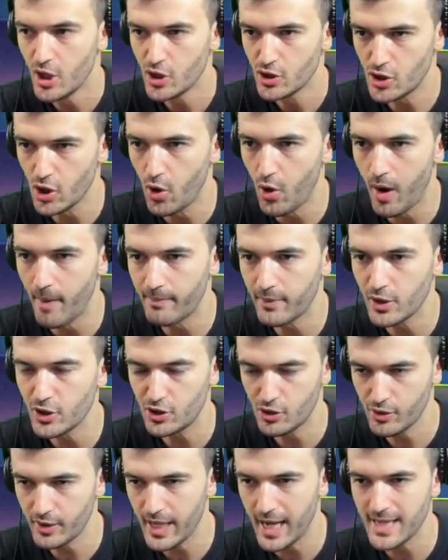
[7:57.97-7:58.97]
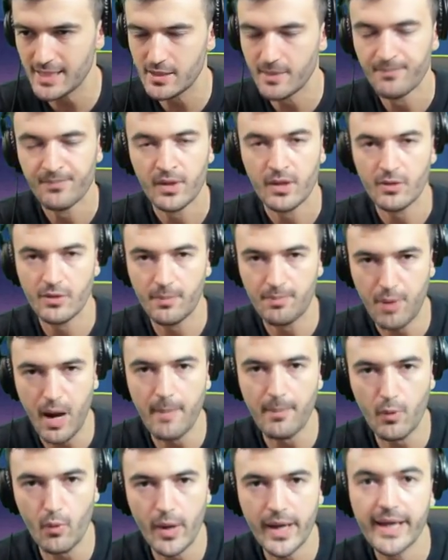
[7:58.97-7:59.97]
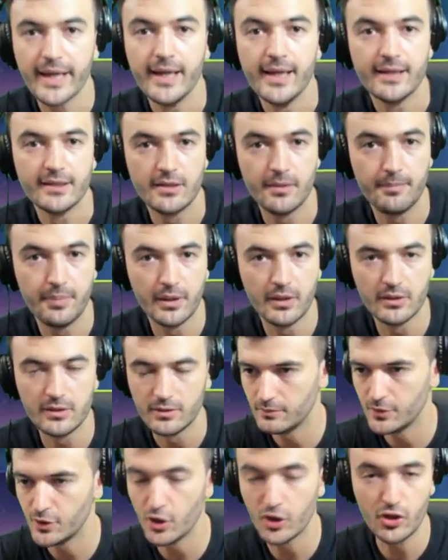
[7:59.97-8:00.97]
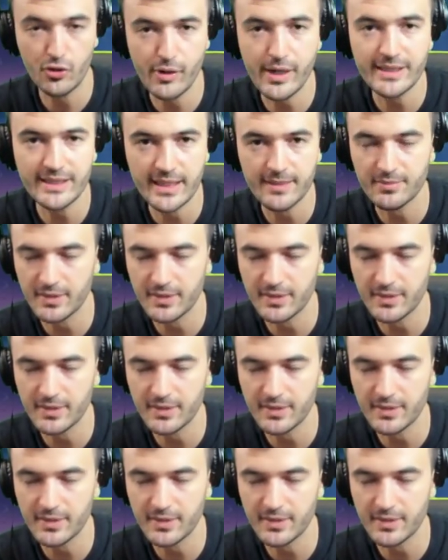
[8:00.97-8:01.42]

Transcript: So I'm gonna show you guys the proper way to build your Kree team